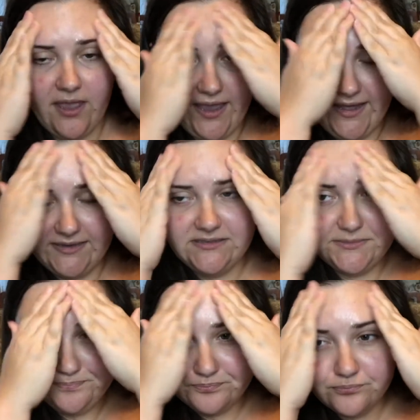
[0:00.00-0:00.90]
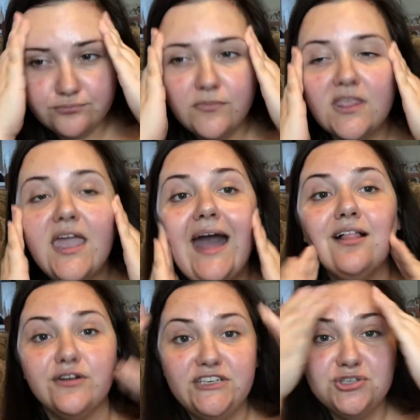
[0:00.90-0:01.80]
and
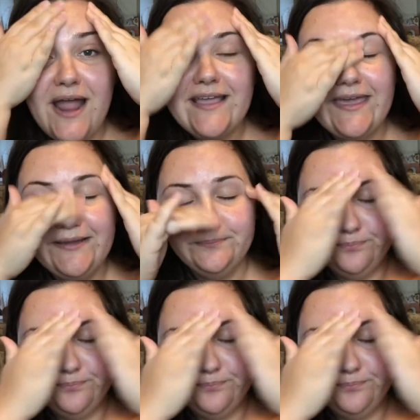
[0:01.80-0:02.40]
calorie tracking.